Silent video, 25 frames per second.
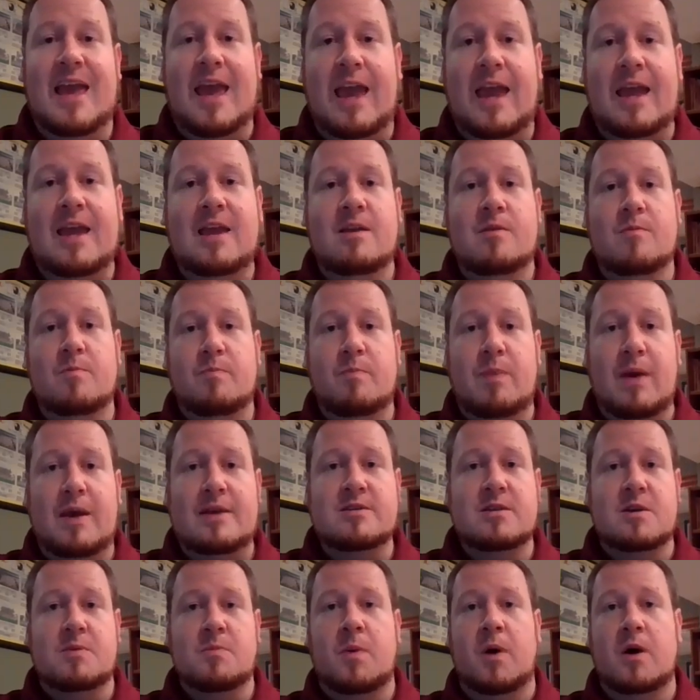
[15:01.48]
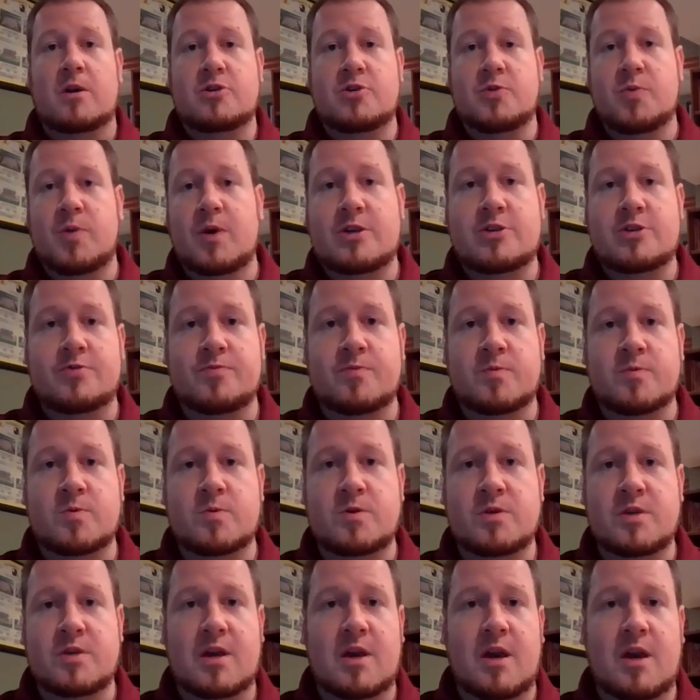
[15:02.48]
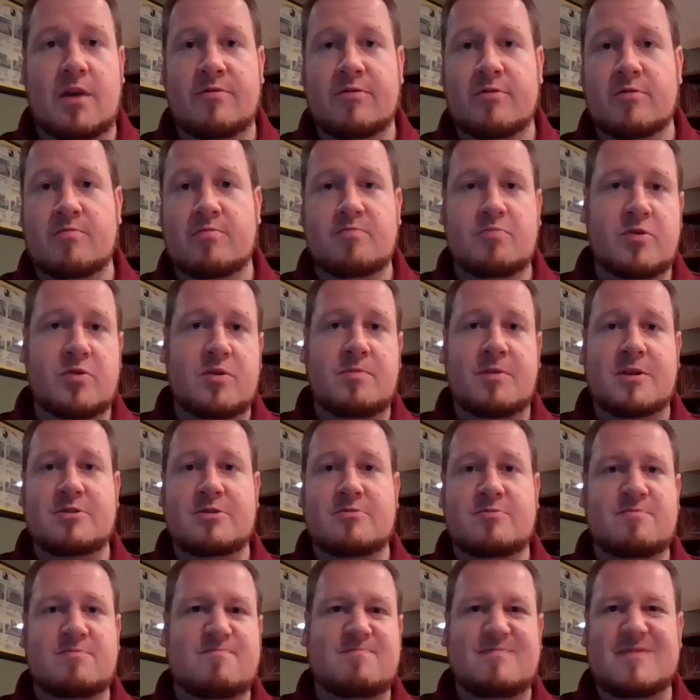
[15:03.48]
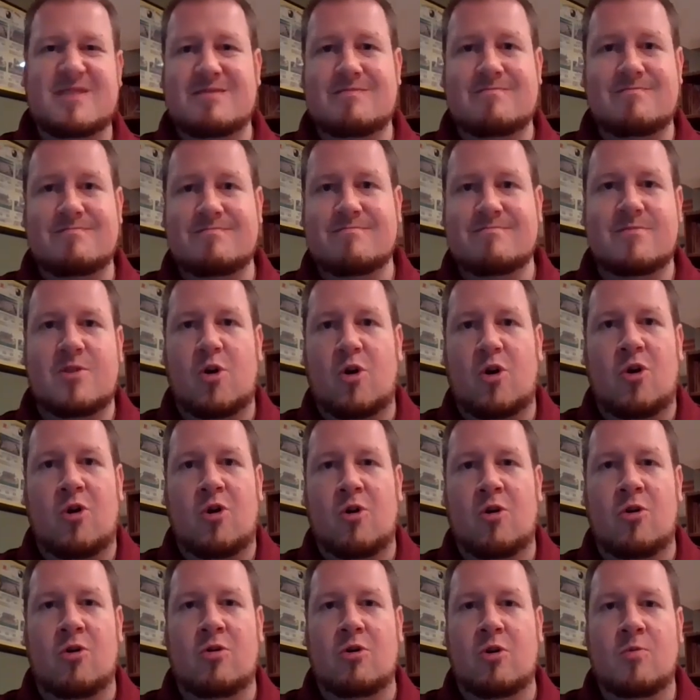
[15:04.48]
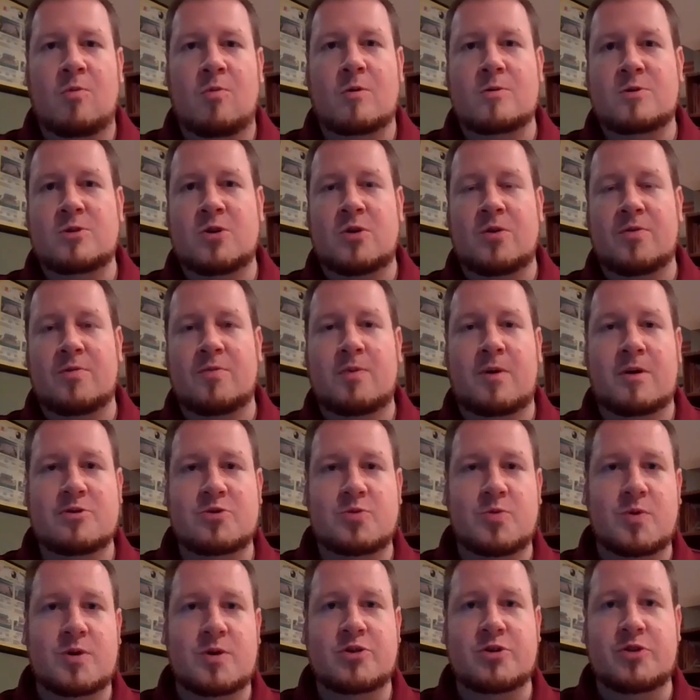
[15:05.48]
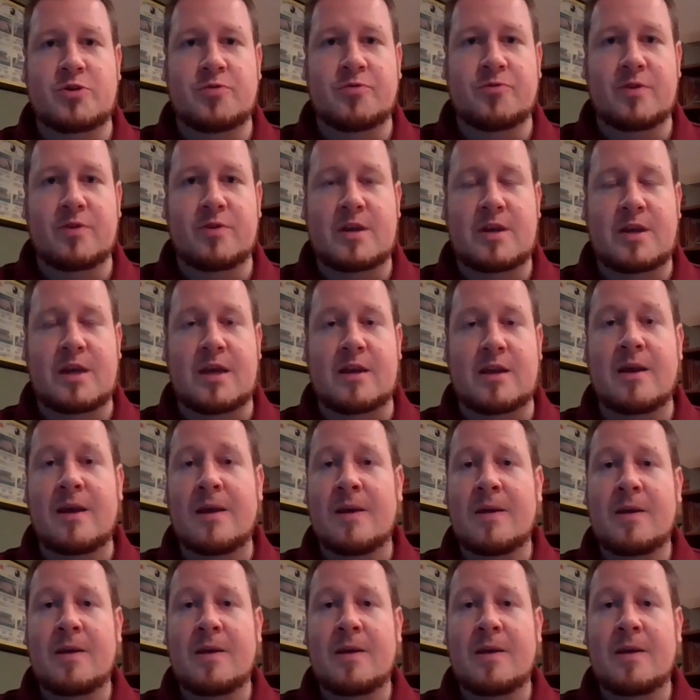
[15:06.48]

8 basic punctuation rules that cover pretty much, almost all the punctuation you'll really need.